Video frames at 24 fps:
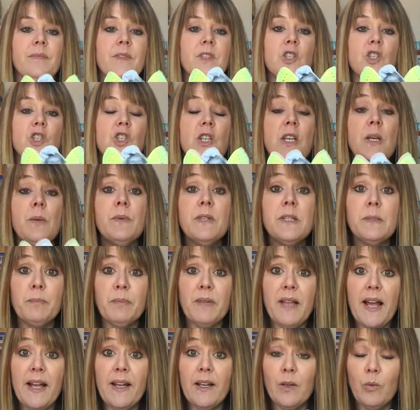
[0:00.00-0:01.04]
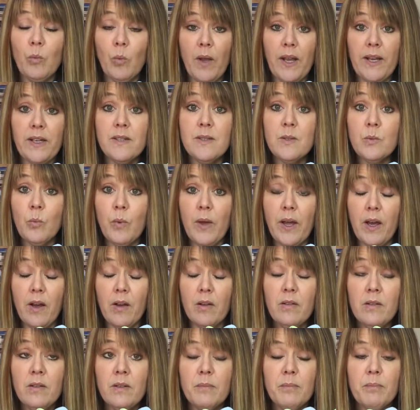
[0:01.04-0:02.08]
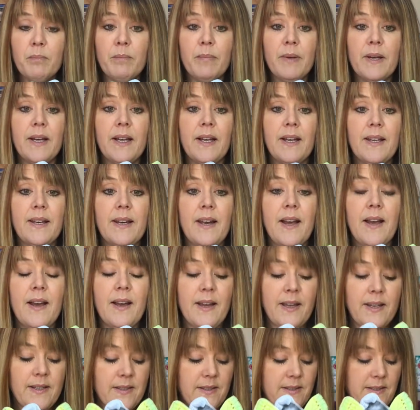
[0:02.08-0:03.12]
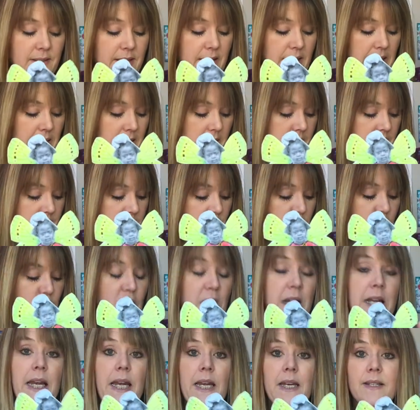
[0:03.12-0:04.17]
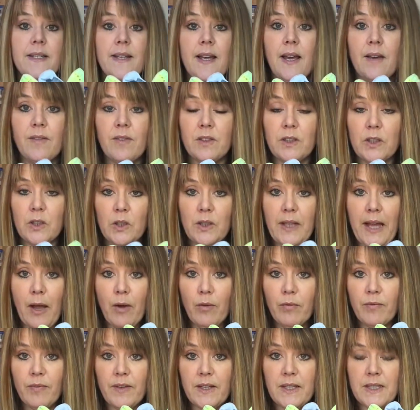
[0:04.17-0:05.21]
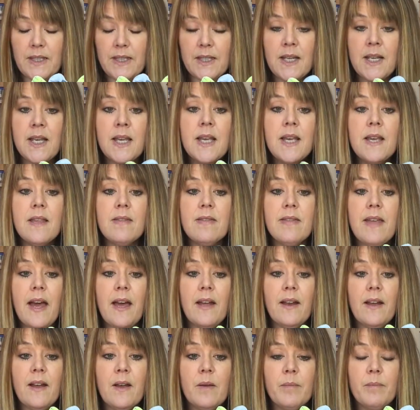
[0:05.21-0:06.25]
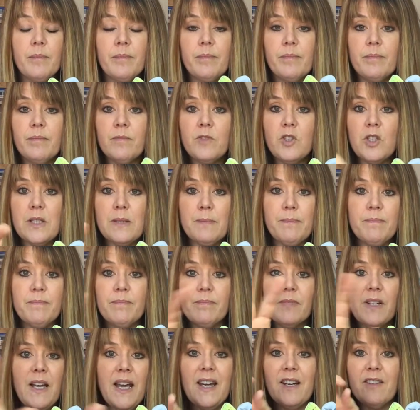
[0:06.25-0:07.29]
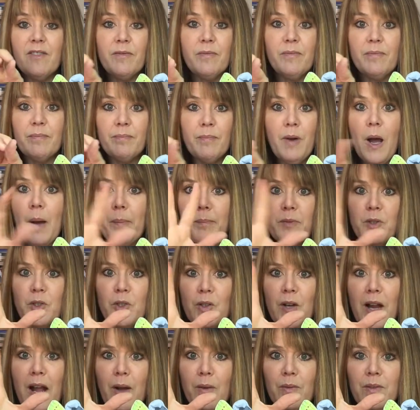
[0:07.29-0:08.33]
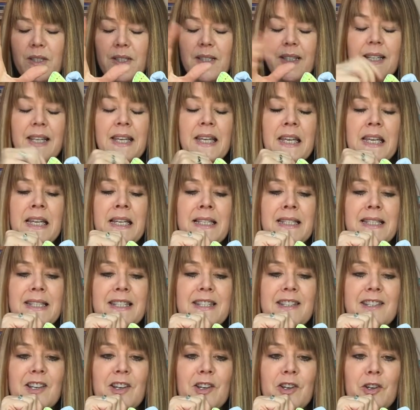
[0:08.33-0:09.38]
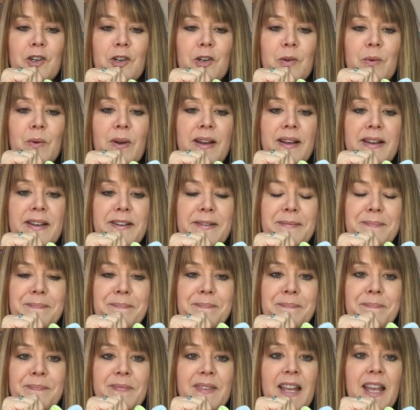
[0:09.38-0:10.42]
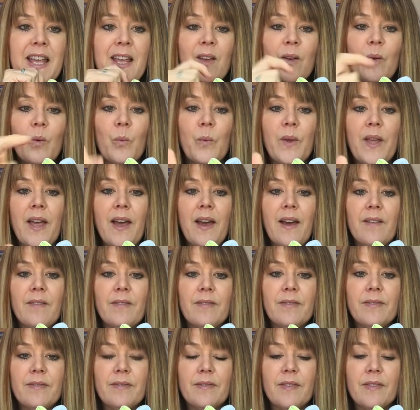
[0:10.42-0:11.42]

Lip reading: She was black and white as well, but I decided that she needed to have a little outfit that just kind of popped her out. And so we have